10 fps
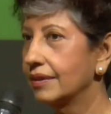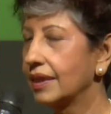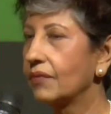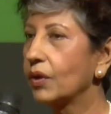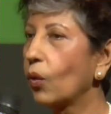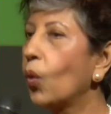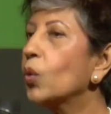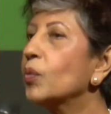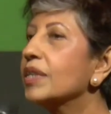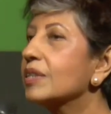there will
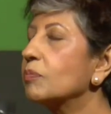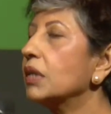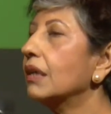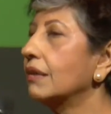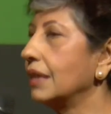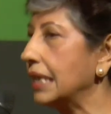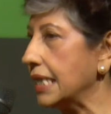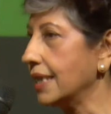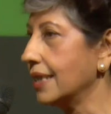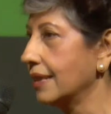always be a
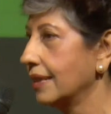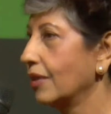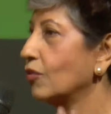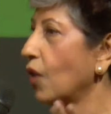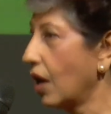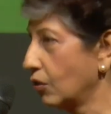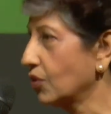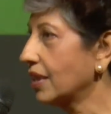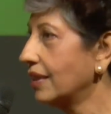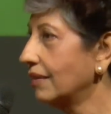need for
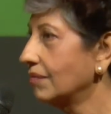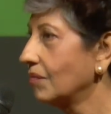housing,